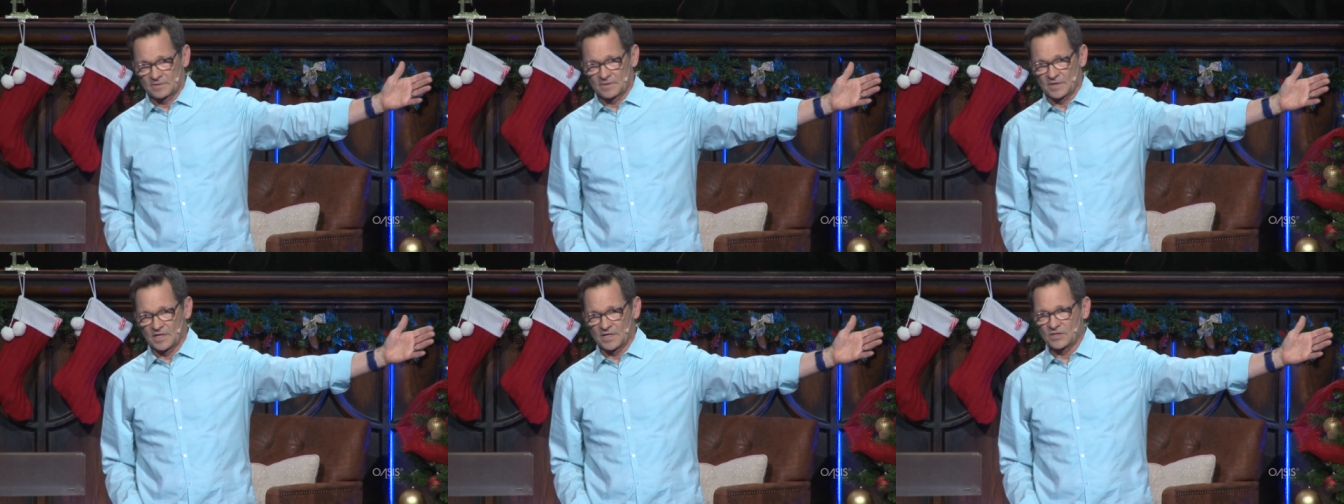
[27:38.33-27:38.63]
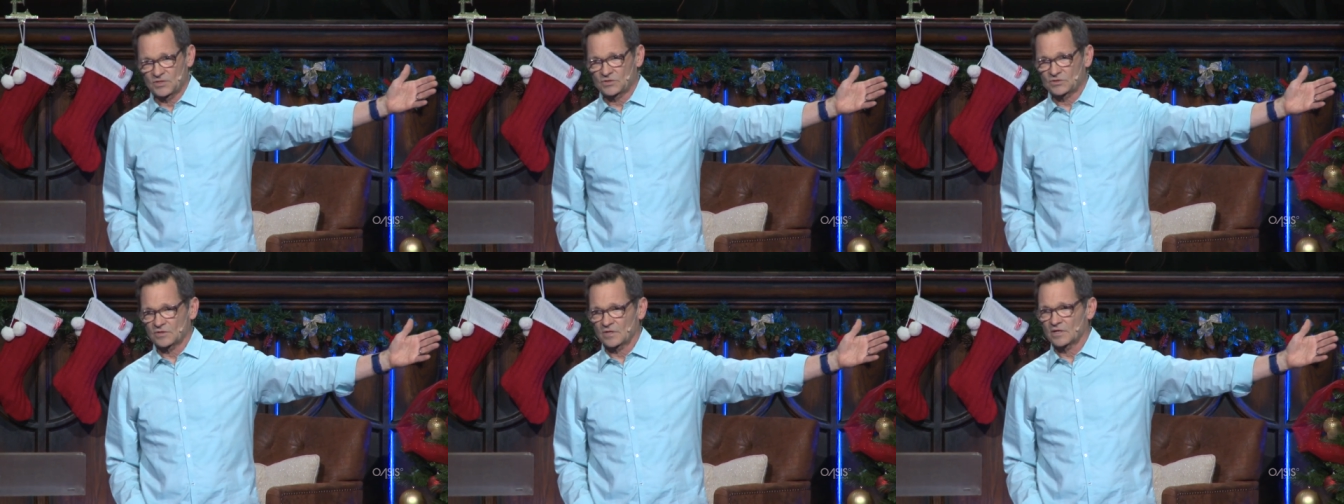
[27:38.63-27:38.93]
And
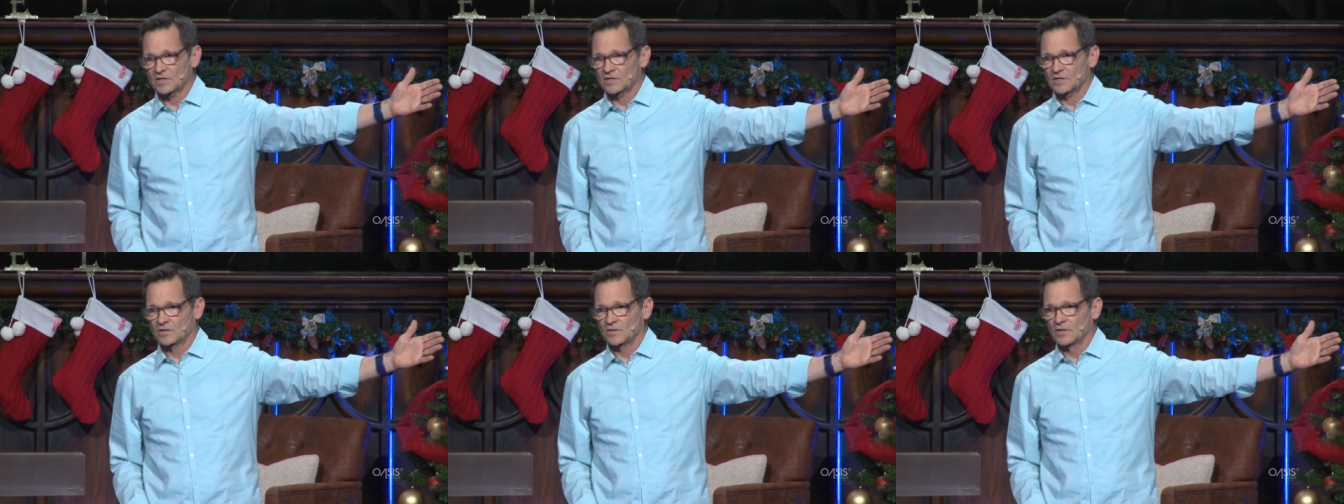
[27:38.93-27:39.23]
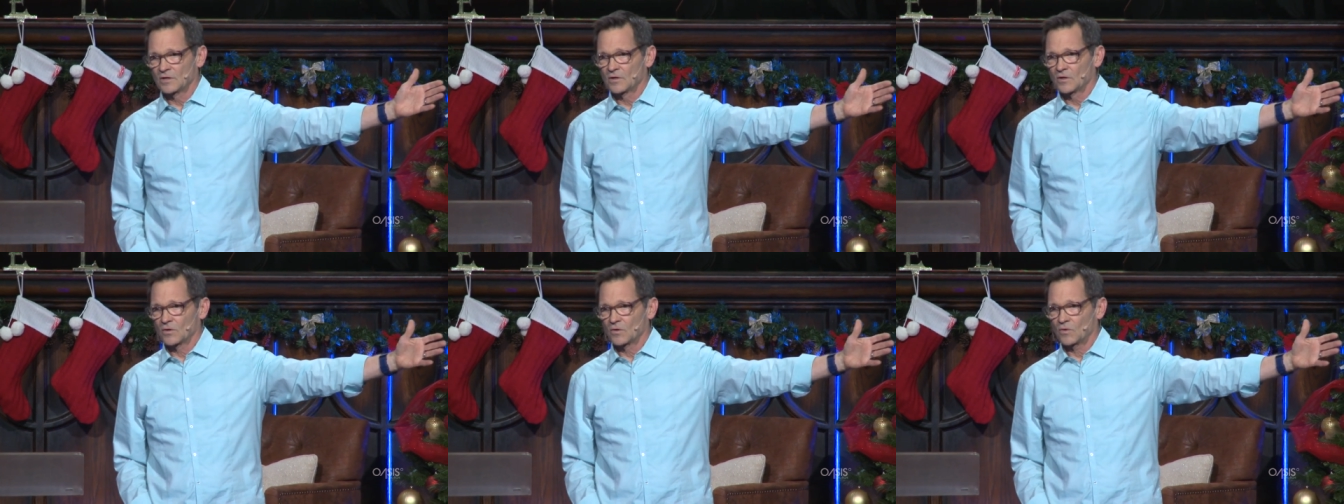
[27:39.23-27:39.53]
he started
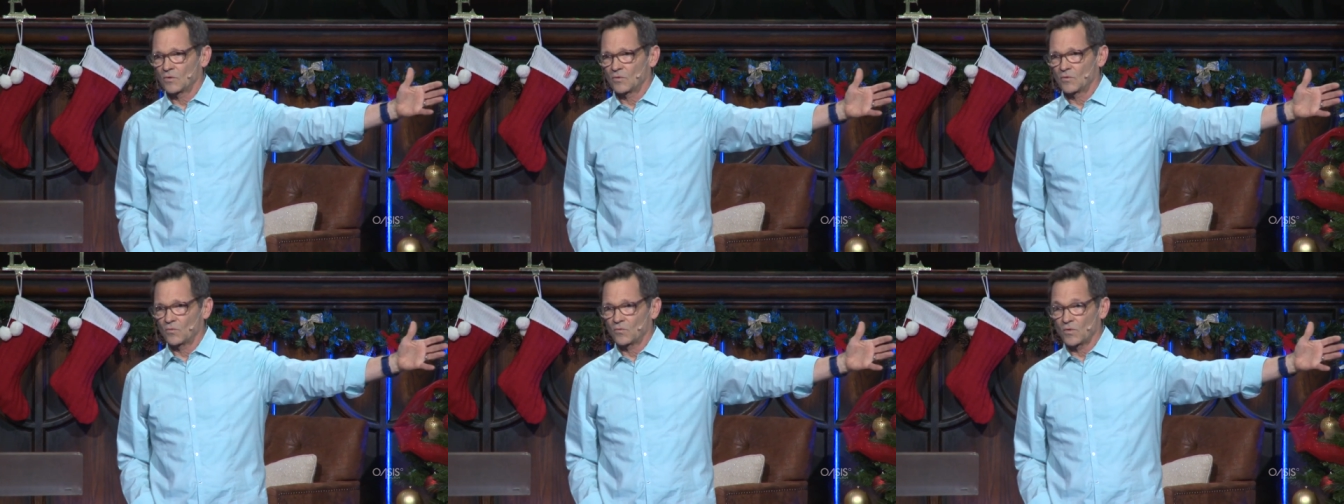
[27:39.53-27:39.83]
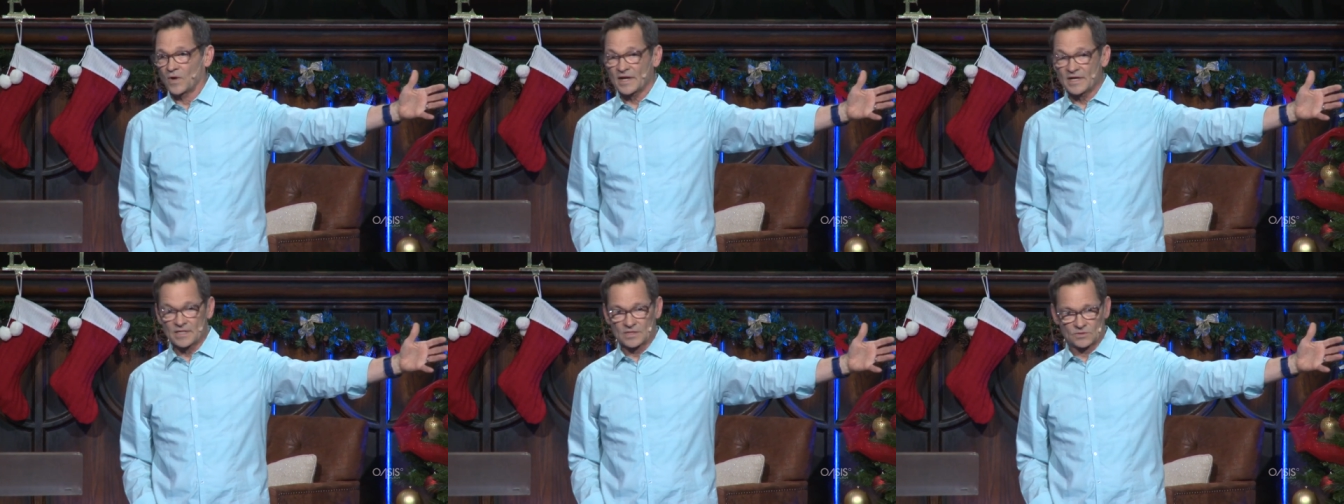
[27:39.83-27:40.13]

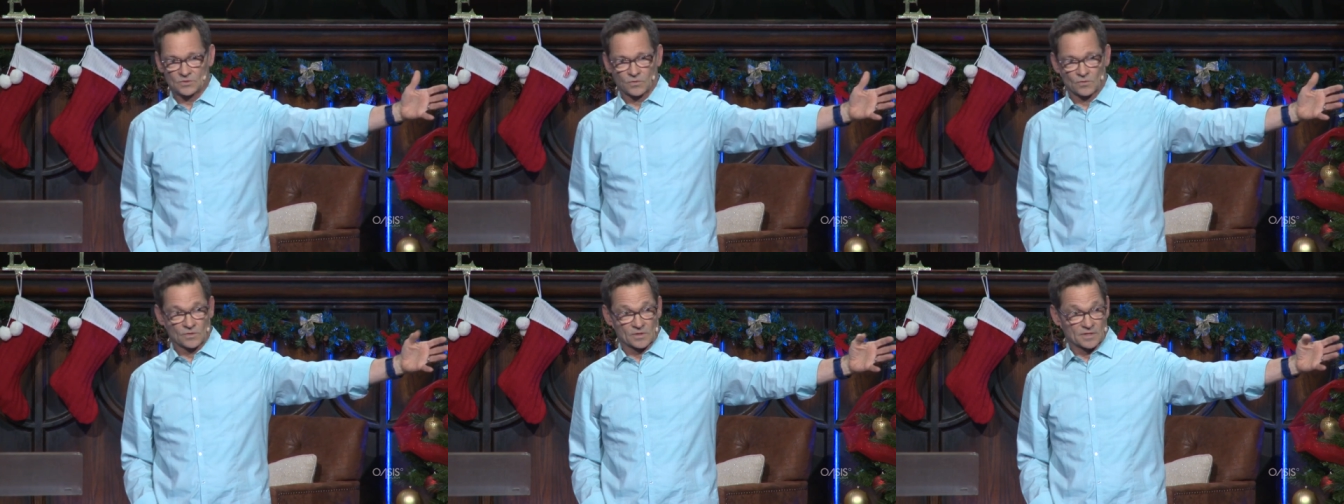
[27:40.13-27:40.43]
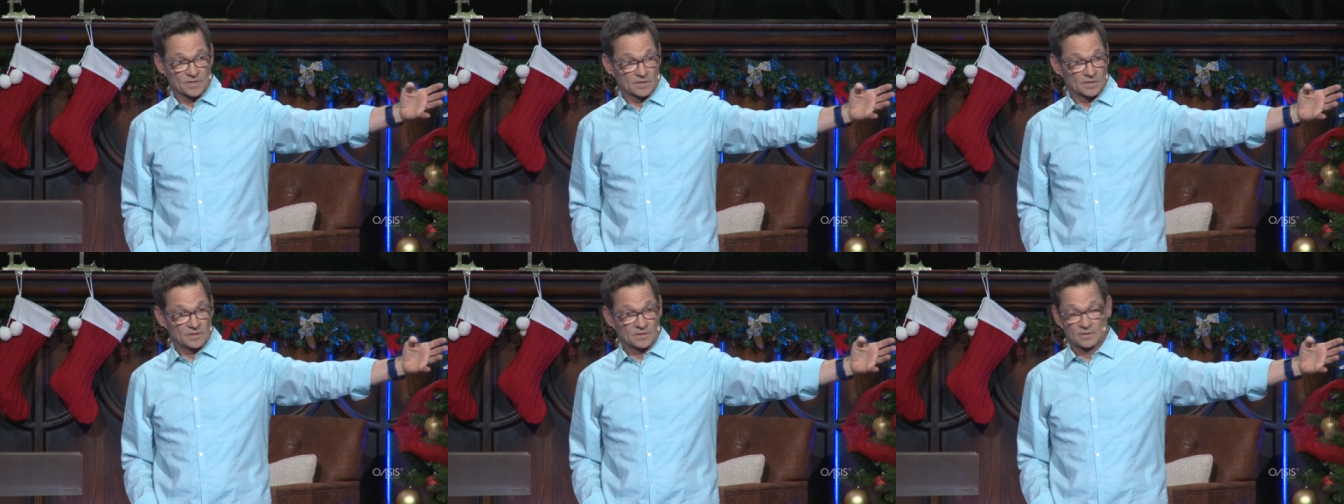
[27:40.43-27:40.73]
running toward
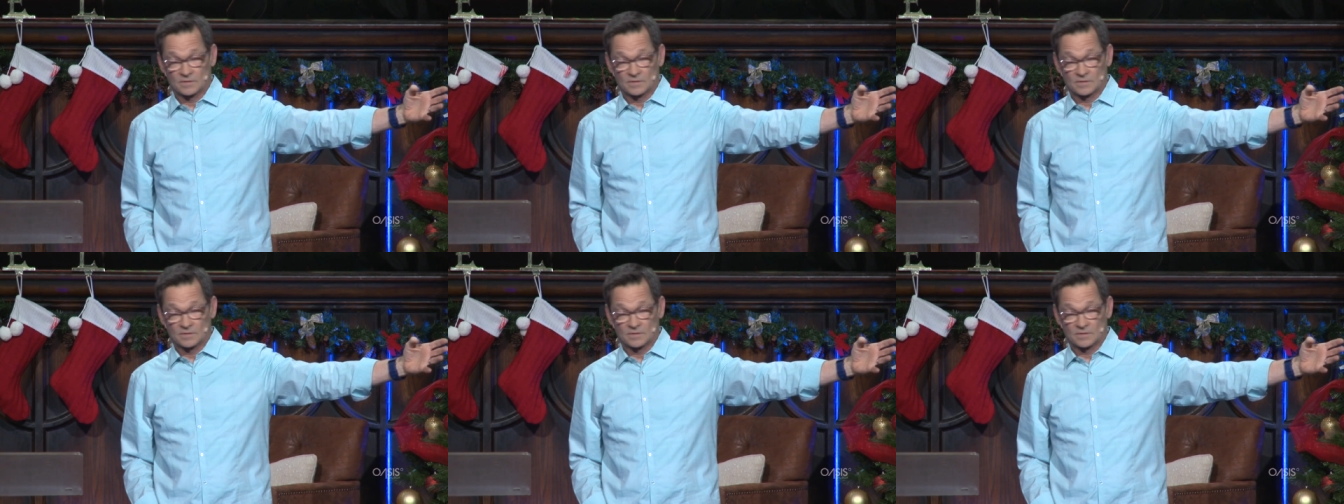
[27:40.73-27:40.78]
her.